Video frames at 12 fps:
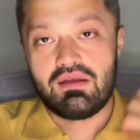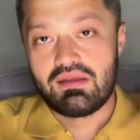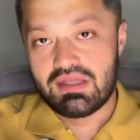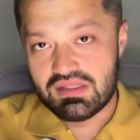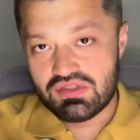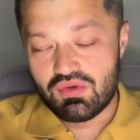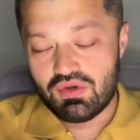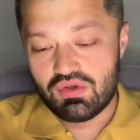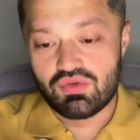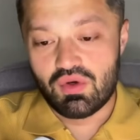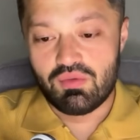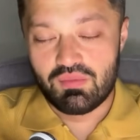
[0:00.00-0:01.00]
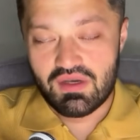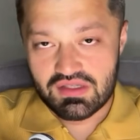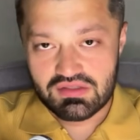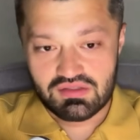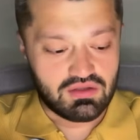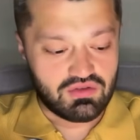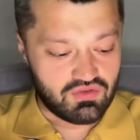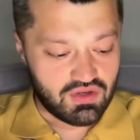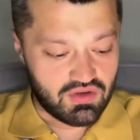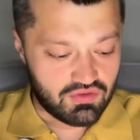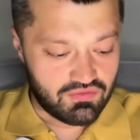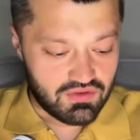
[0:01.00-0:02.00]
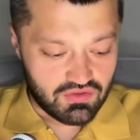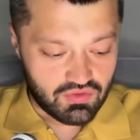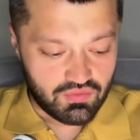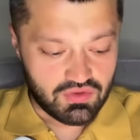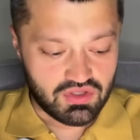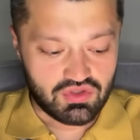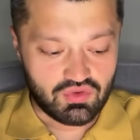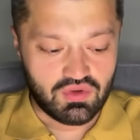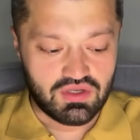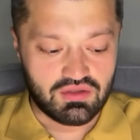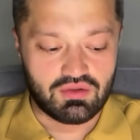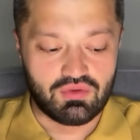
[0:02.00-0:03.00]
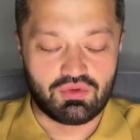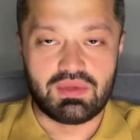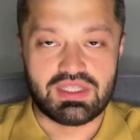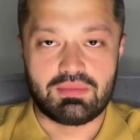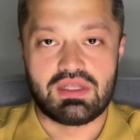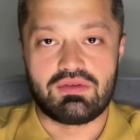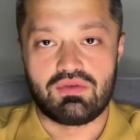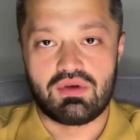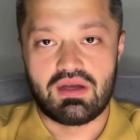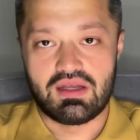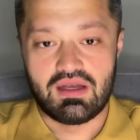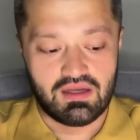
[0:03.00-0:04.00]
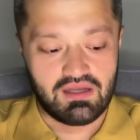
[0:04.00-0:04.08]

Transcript: They destroyed the drone, but to hell with it, we'll build a new one, we'll raise money for another.